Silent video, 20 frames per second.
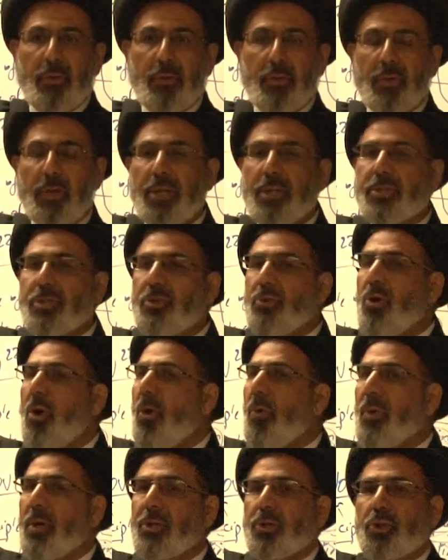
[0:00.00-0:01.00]
there is no
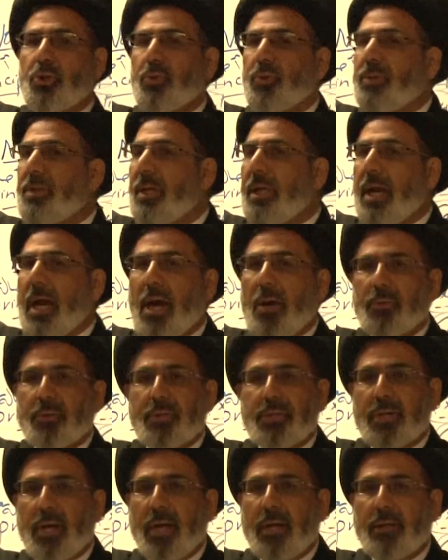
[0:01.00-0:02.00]
one shooting
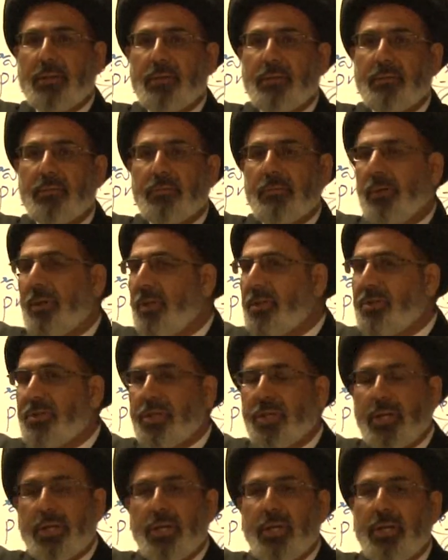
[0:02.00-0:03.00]
outside, it's
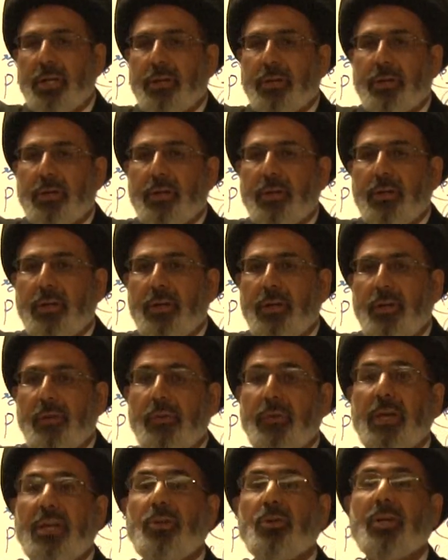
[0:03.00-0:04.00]
clear,
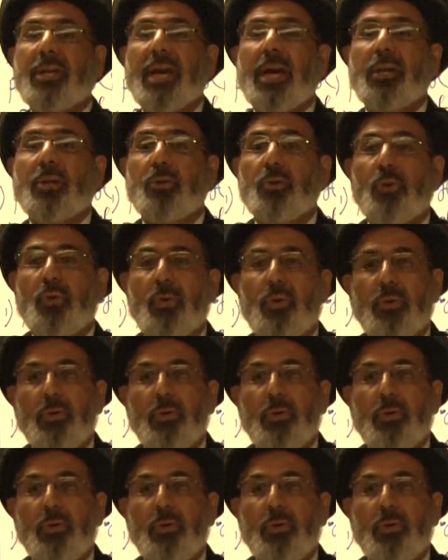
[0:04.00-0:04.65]
then you can go.